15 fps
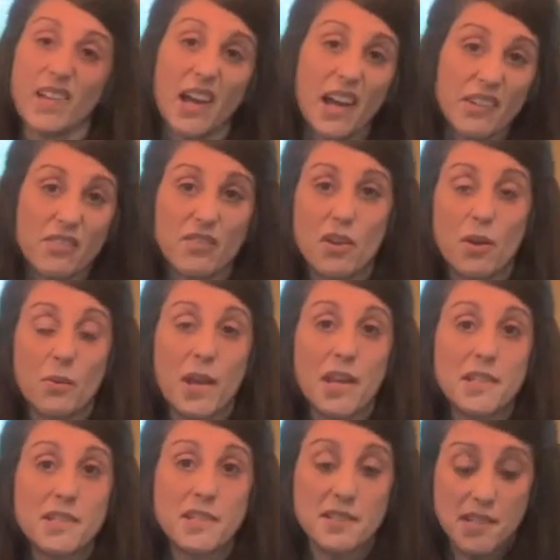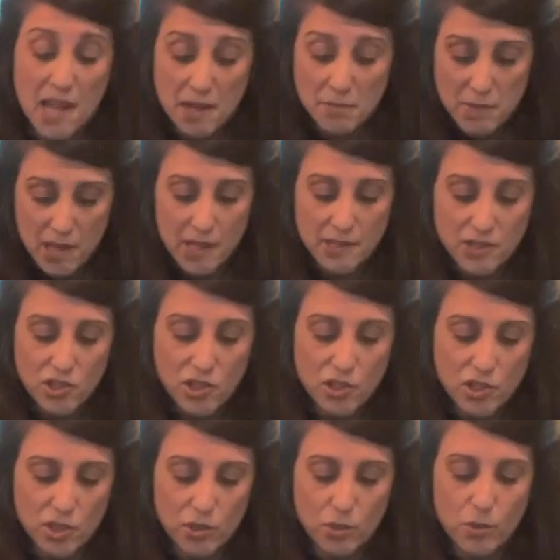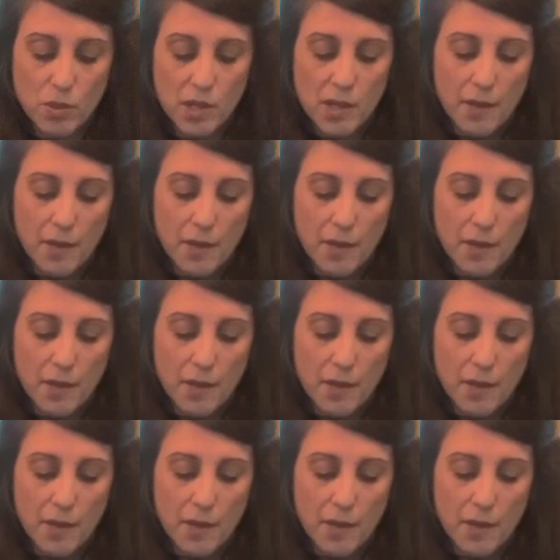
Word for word: I don't know, eight to 10 minutes to do.